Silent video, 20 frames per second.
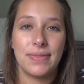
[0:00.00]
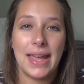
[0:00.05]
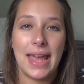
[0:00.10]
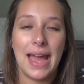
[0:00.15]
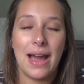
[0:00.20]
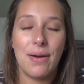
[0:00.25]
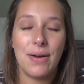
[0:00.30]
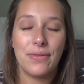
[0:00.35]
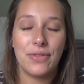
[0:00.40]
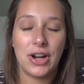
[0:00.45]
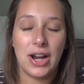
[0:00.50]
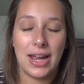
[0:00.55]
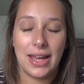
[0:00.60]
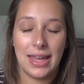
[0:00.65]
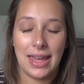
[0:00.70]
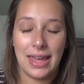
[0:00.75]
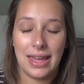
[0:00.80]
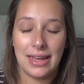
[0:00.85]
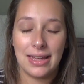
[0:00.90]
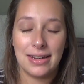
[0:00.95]
however I
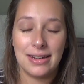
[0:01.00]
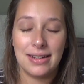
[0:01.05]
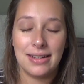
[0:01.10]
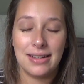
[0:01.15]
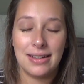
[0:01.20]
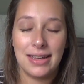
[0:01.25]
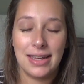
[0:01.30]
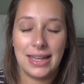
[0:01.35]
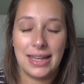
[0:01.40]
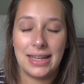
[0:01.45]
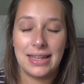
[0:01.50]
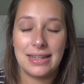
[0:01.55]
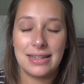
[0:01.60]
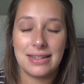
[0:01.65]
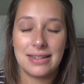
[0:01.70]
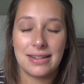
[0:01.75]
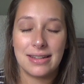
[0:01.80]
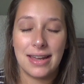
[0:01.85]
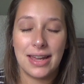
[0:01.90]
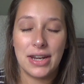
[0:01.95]
can,
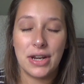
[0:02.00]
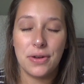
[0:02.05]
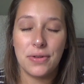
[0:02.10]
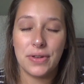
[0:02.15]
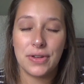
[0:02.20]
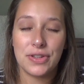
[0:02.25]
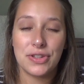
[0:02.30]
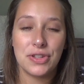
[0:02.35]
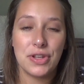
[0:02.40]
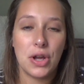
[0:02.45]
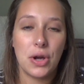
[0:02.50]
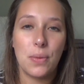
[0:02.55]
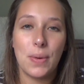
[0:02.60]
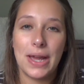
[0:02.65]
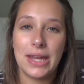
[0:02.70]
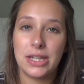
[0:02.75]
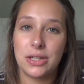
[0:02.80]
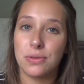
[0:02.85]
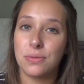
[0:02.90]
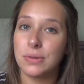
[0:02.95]
and I know there's no
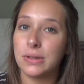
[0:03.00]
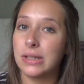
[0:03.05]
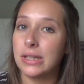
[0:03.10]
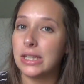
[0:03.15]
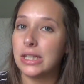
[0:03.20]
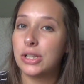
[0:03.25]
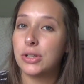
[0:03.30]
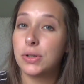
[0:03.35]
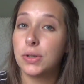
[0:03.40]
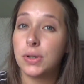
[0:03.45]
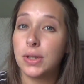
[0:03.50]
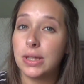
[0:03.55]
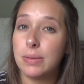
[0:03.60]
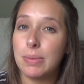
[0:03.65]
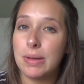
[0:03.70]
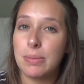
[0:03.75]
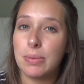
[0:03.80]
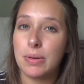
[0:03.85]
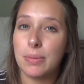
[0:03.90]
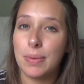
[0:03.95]
way to really truly
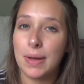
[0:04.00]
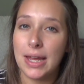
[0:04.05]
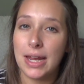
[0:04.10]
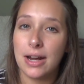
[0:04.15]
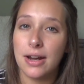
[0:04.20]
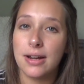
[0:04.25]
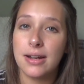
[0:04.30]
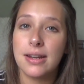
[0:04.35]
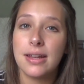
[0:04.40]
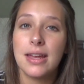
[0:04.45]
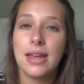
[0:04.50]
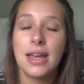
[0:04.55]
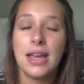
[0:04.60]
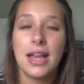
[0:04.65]
be prepared.